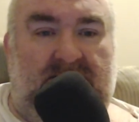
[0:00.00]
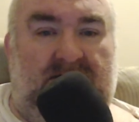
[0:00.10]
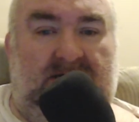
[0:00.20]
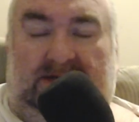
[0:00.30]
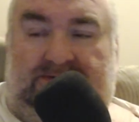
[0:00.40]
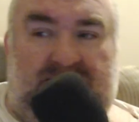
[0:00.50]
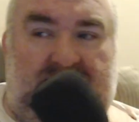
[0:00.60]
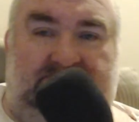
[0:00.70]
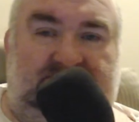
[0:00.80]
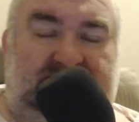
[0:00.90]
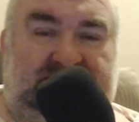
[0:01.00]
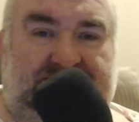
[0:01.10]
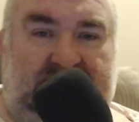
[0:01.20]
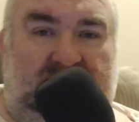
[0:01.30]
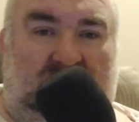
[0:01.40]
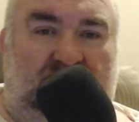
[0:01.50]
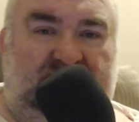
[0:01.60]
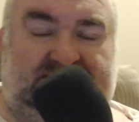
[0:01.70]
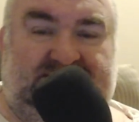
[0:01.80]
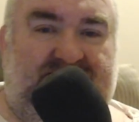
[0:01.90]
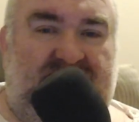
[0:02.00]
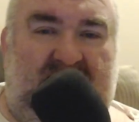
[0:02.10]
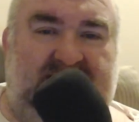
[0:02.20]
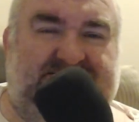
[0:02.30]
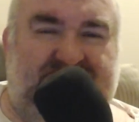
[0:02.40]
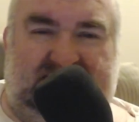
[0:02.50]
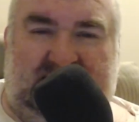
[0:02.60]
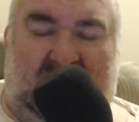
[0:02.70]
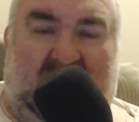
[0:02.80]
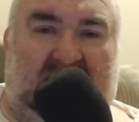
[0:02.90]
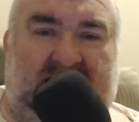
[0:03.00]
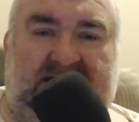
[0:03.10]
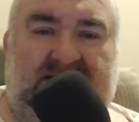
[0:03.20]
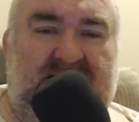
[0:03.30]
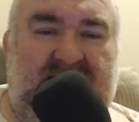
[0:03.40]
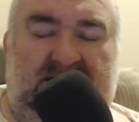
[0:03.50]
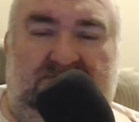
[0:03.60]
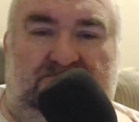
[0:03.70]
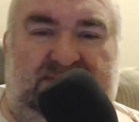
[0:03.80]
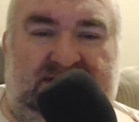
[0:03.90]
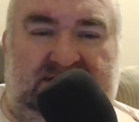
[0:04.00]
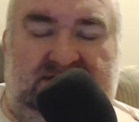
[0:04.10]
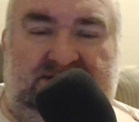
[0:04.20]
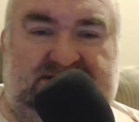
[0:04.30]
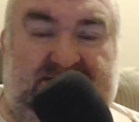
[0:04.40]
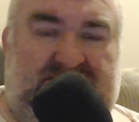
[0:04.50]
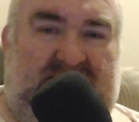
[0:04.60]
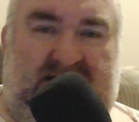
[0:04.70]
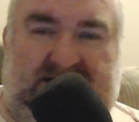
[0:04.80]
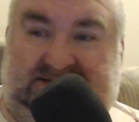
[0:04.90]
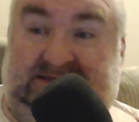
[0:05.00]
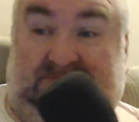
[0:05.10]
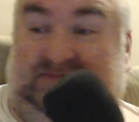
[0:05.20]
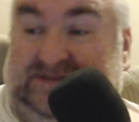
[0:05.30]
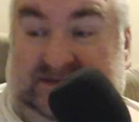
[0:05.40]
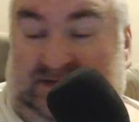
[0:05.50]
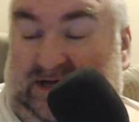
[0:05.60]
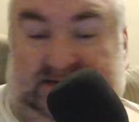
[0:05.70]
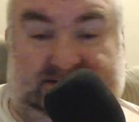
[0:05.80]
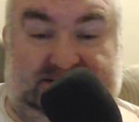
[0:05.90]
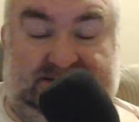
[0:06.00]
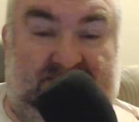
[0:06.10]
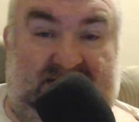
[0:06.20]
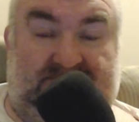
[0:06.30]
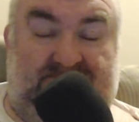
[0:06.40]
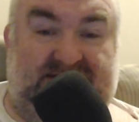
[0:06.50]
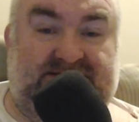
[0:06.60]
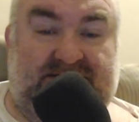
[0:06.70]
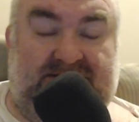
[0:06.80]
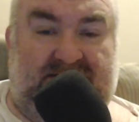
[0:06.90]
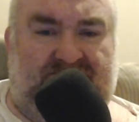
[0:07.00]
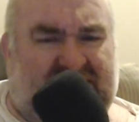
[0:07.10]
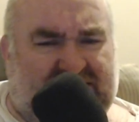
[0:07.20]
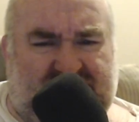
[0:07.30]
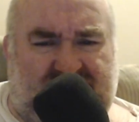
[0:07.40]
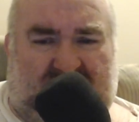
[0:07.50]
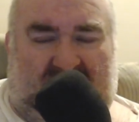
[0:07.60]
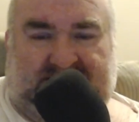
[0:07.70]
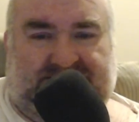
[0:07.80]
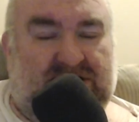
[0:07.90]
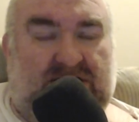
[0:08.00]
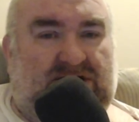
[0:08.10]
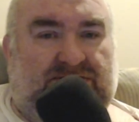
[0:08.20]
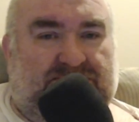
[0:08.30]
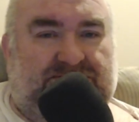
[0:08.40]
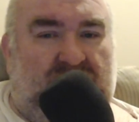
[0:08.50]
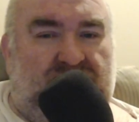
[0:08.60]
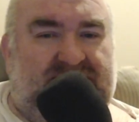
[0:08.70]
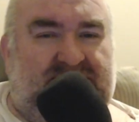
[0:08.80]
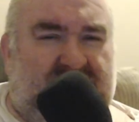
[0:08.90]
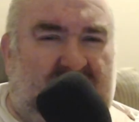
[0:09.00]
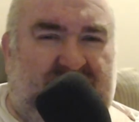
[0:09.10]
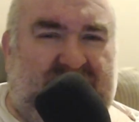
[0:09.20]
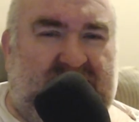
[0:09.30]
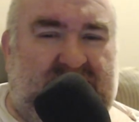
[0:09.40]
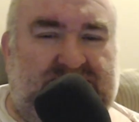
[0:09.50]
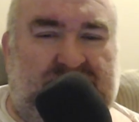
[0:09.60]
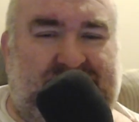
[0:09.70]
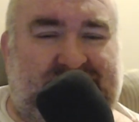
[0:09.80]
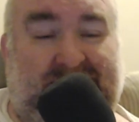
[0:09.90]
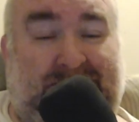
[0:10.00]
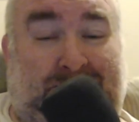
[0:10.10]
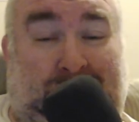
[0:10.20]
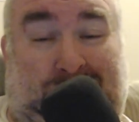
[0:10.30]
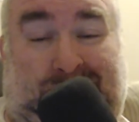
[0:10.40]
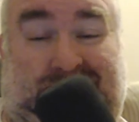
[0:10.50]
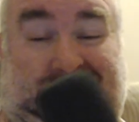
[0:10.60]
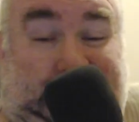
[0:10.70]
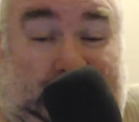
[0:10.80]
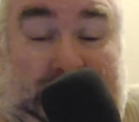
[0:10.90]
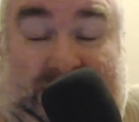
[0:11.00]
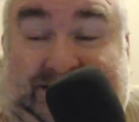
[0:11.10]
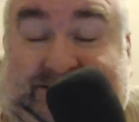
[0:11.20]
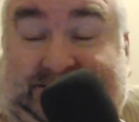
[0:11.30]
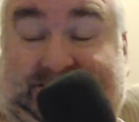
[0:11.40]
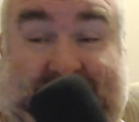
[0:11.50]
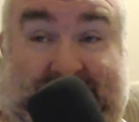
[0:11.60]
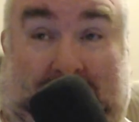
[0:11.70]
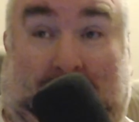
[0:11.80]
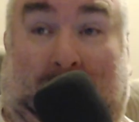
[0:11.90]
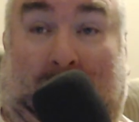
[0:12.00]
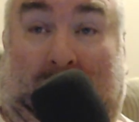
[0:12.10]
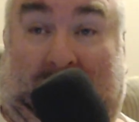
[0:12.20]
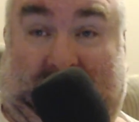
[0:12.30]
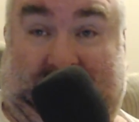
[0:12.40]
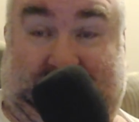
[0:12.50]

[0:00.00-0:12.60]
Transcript: If you're going to come to my channel, be civilized, be kind, be civilized. Yeah, be civilized. That's the basic thing. Be civilized. There's no need in coming in and going, you're clearly not,